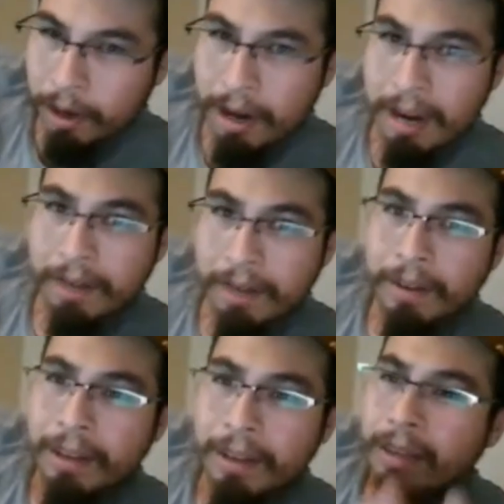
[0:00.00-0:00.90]
Where
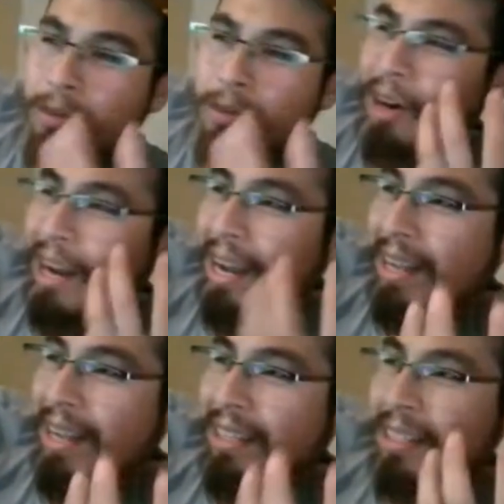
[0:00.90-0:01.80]

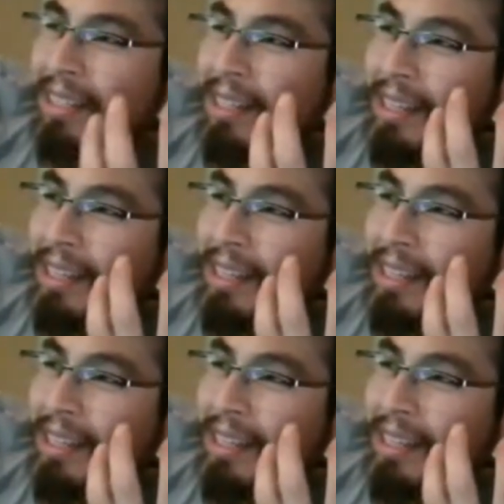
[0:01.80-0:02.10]
has